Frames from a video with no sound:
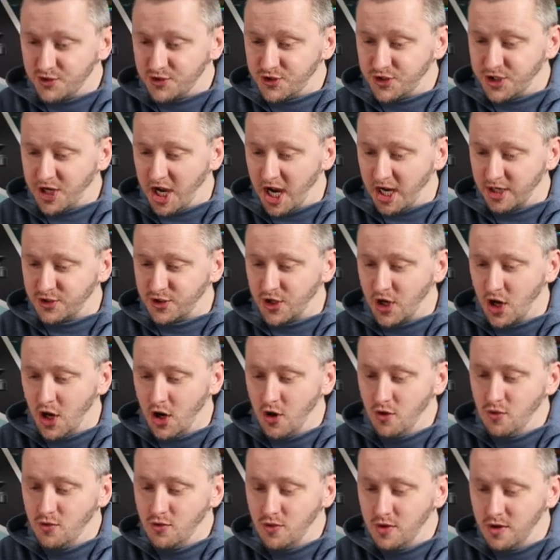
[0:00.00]

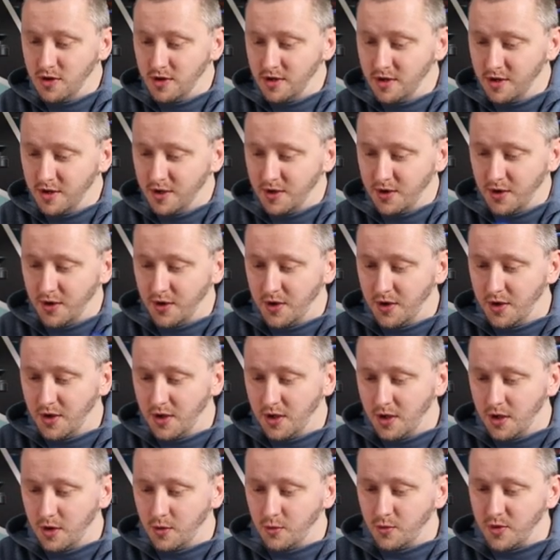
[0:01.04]
Chancho,
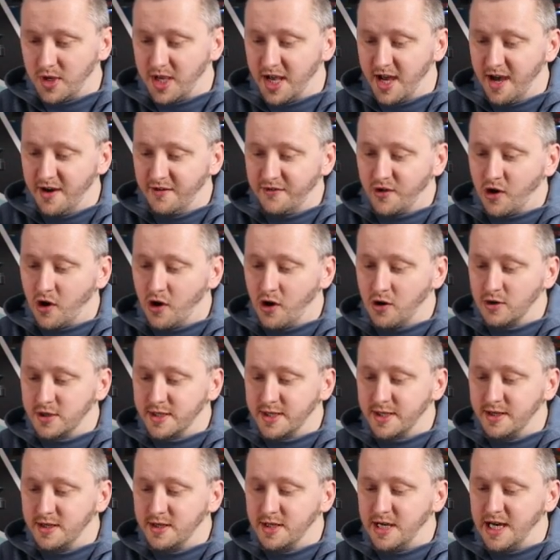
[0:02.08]
we have
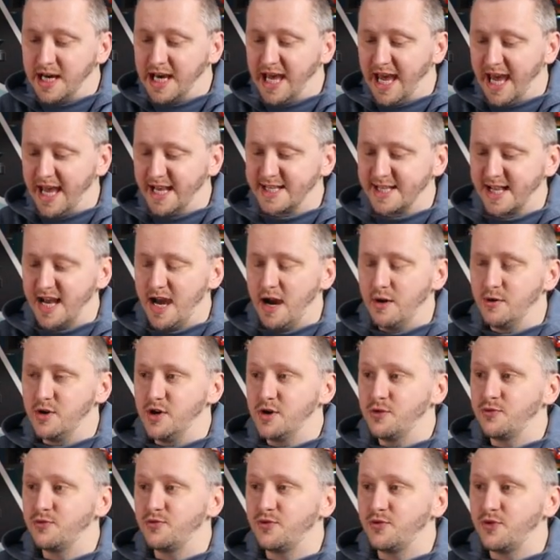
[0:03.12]
Corsola as
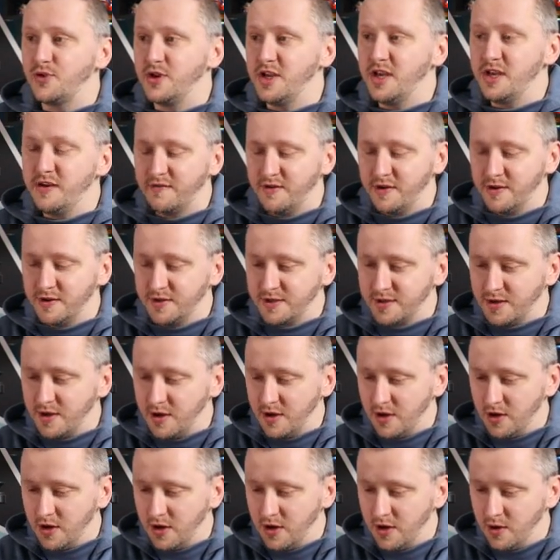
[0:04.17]
our Reverse
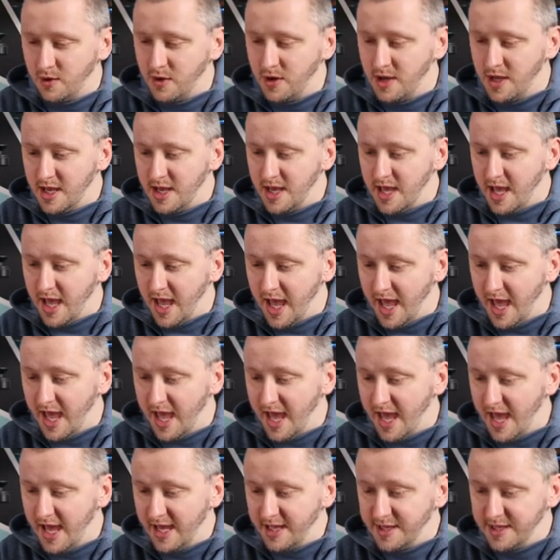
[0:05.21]
Holo,
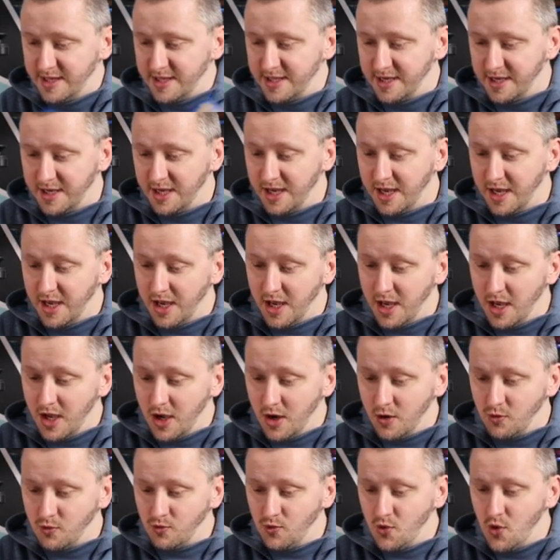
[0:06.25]
and
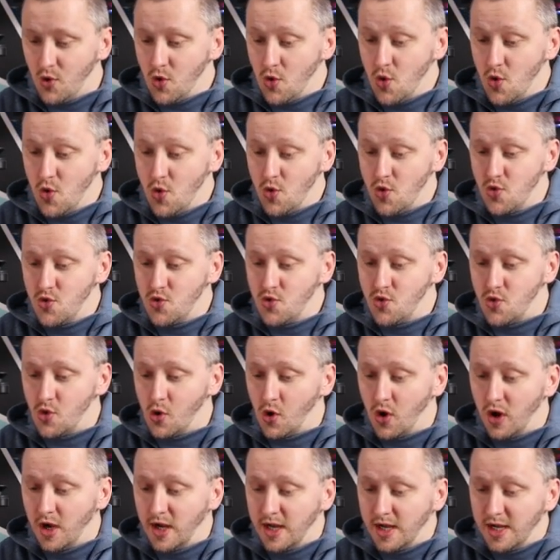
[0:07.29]

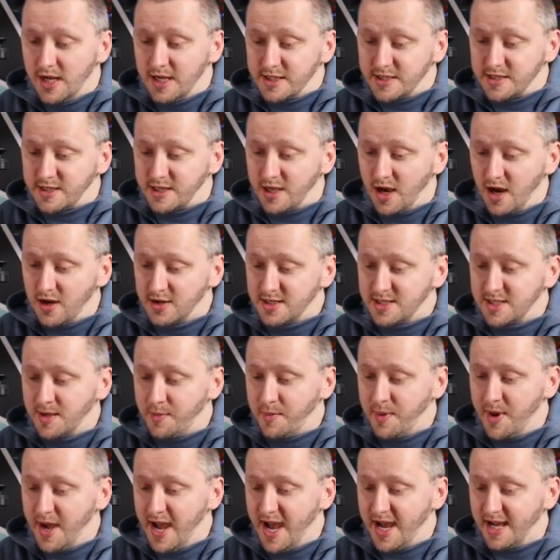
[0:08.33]
woo,
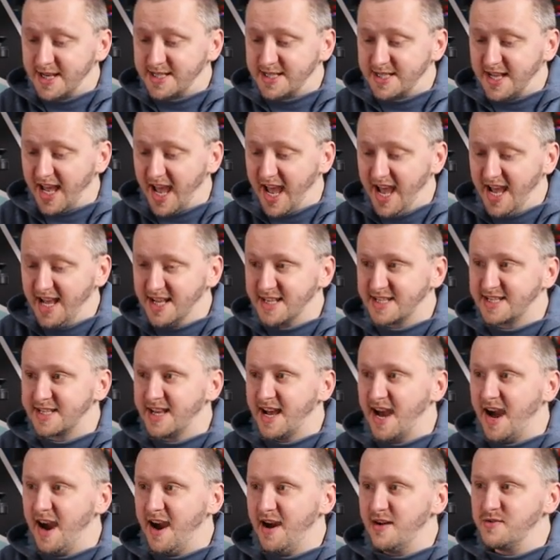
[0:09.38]
Toxapex as
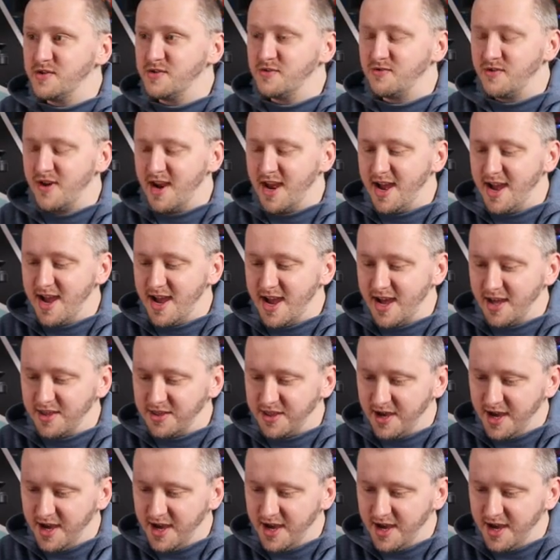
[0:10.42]
our rare.